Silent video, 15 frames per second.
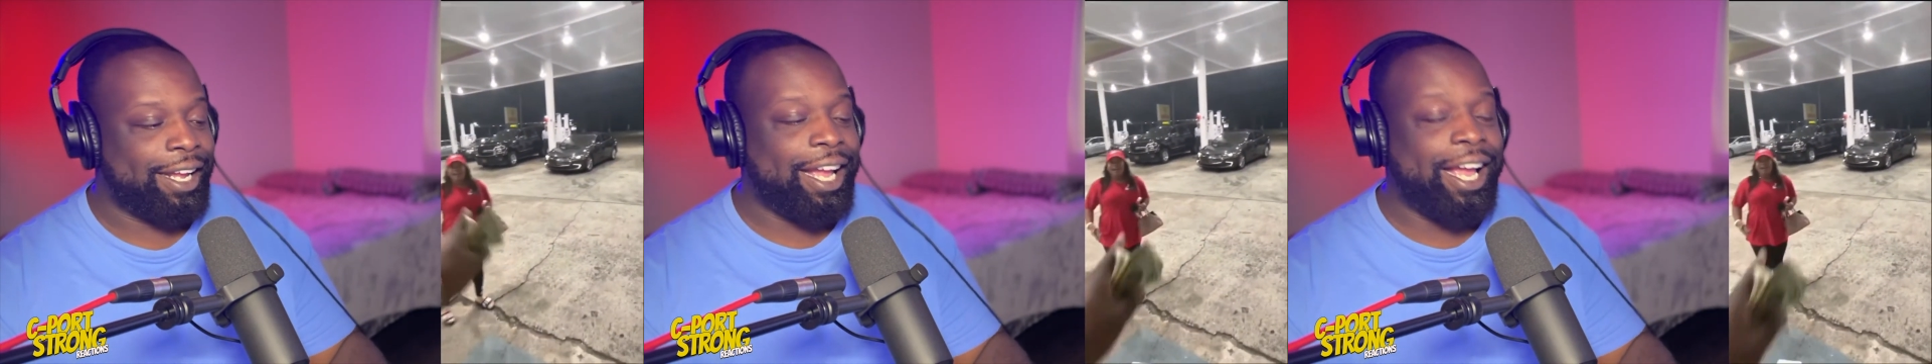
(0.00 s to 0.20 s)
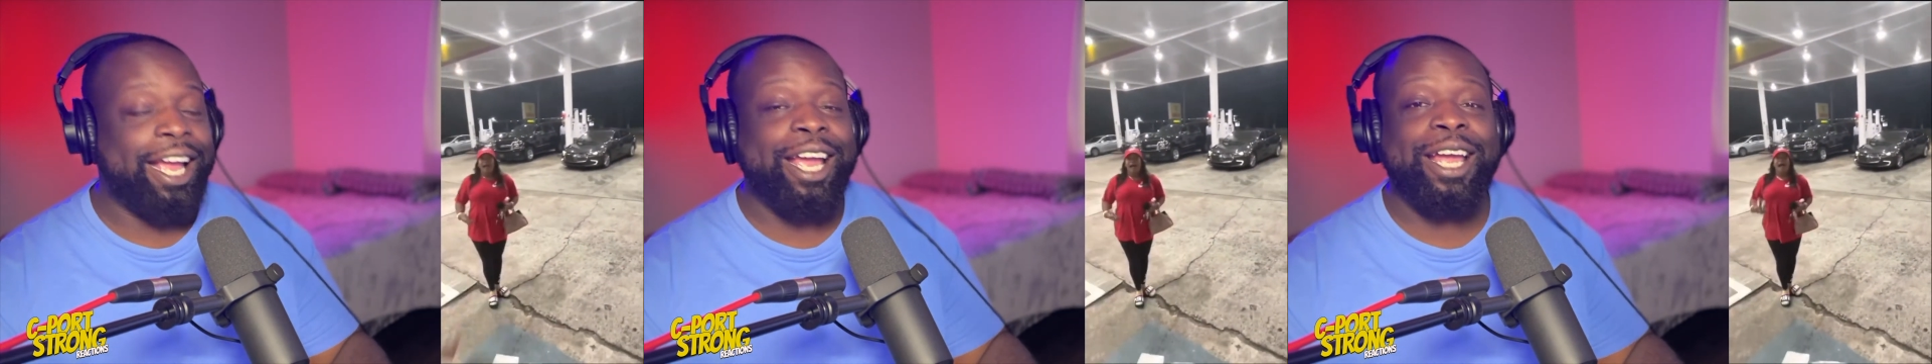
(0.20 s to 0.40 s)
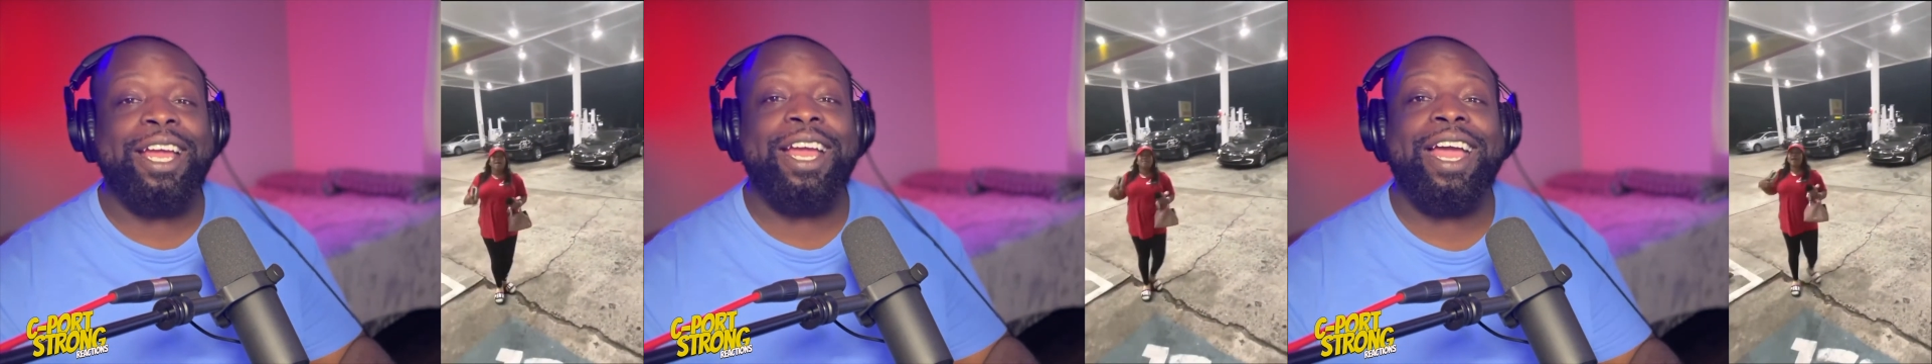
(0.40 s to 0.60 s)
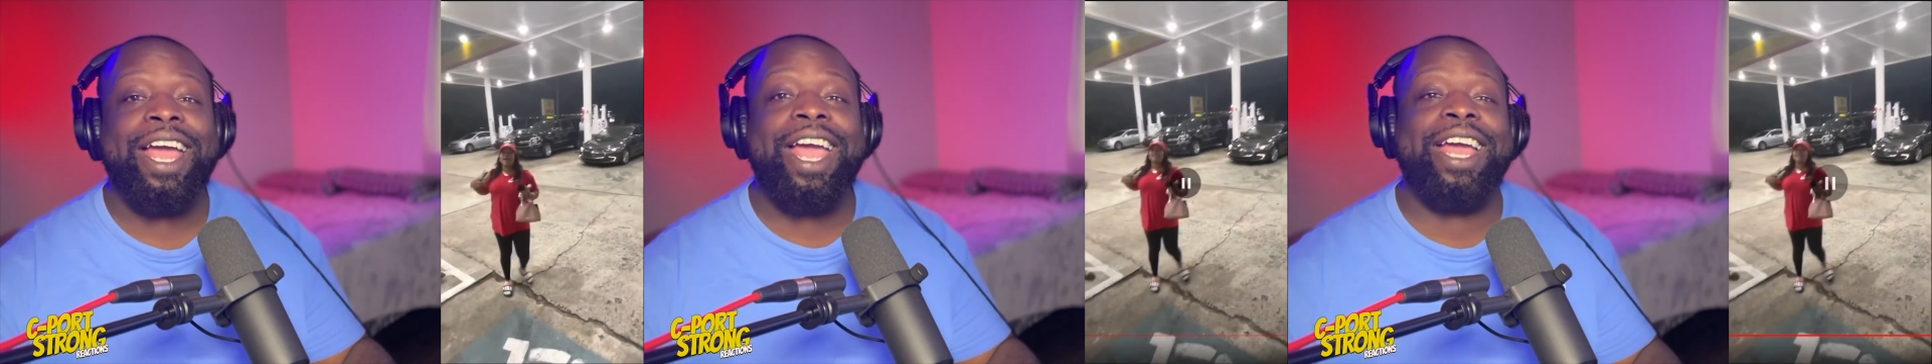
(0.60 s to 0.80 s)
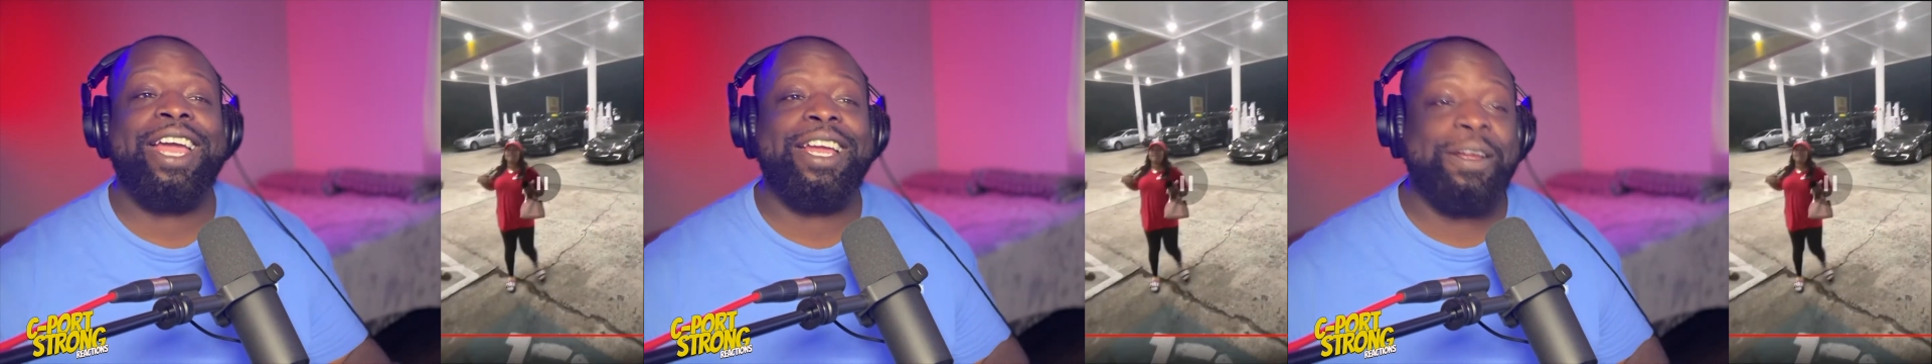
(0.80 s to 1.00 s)

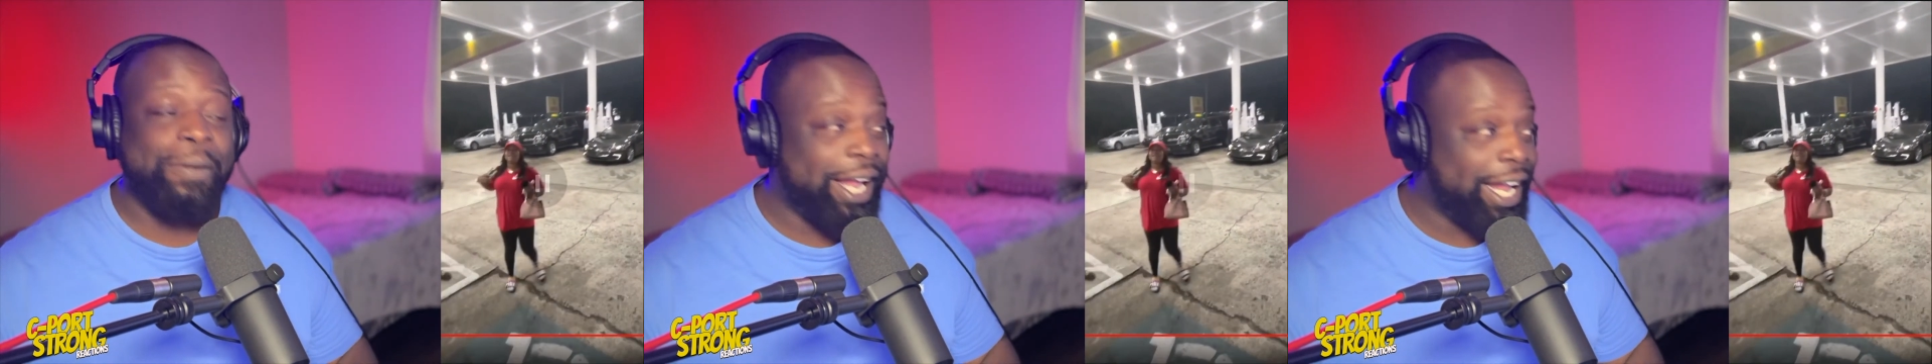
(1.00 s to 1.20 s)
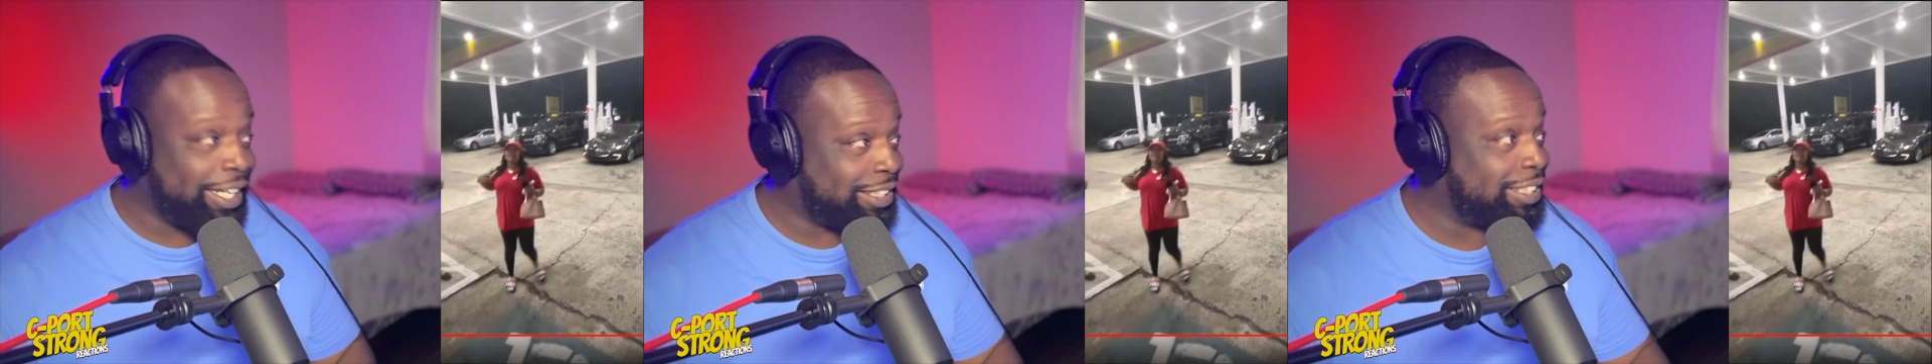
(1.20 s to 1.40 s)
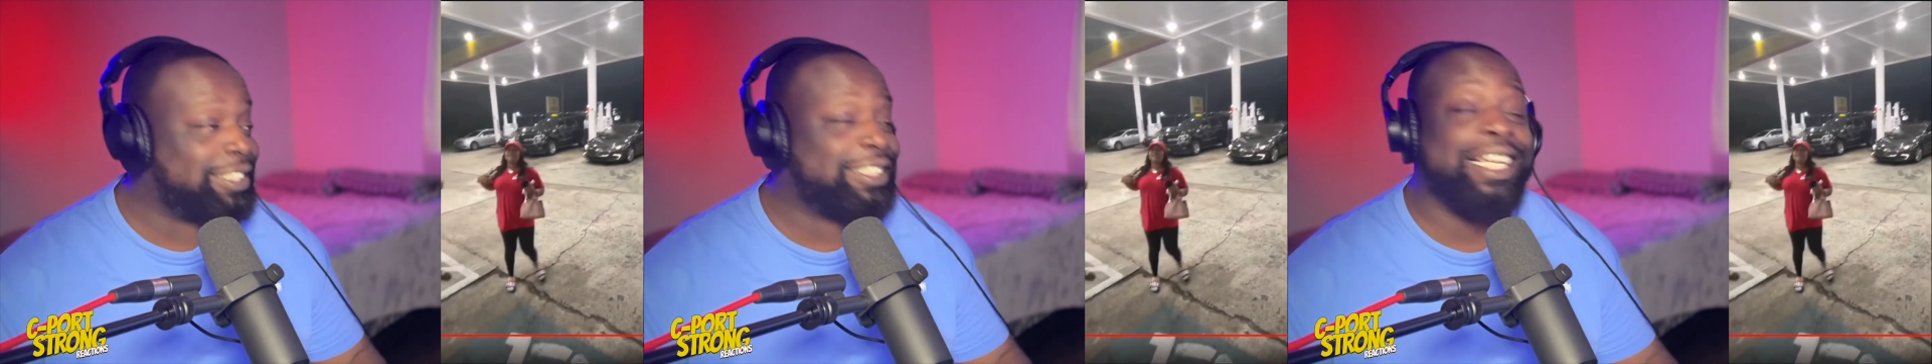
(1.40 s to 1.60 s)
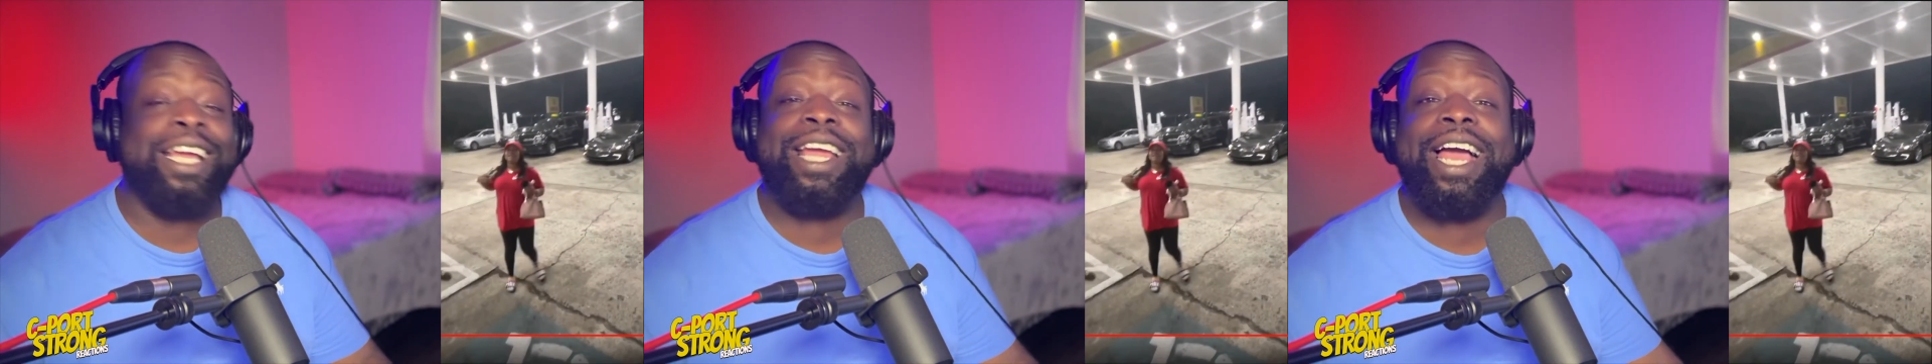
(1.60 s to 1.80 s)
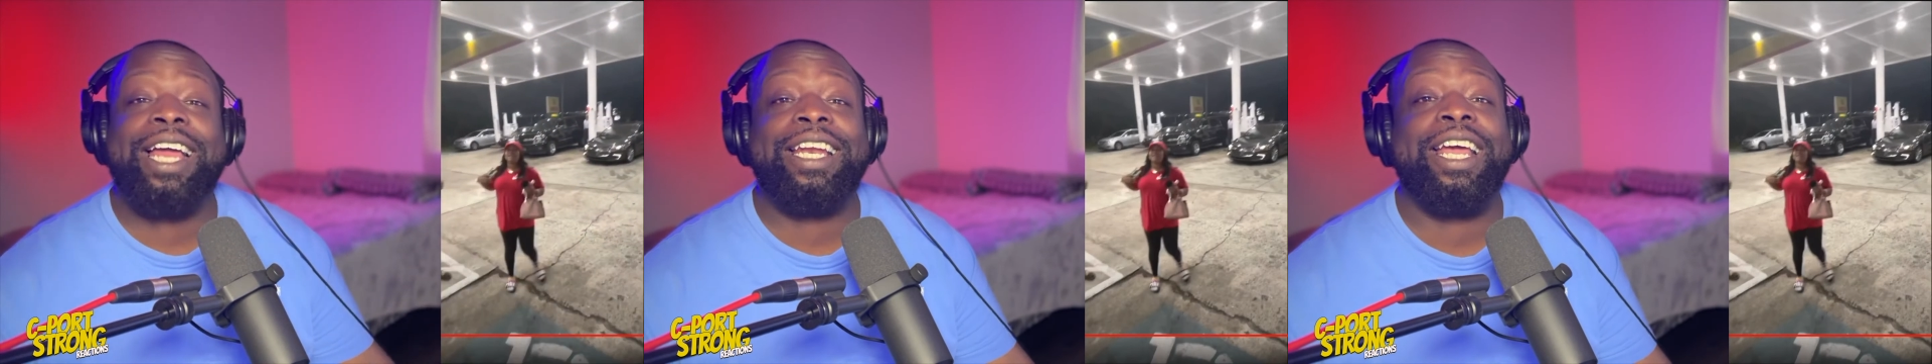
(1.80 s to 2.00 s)
Hey, she say
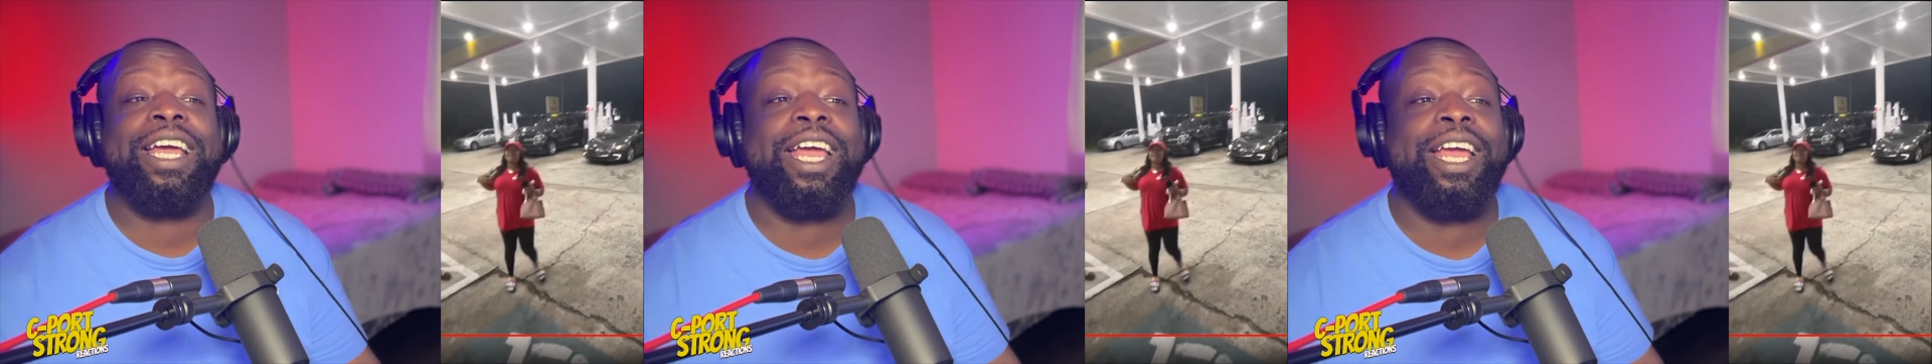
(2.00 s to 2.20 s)
got that.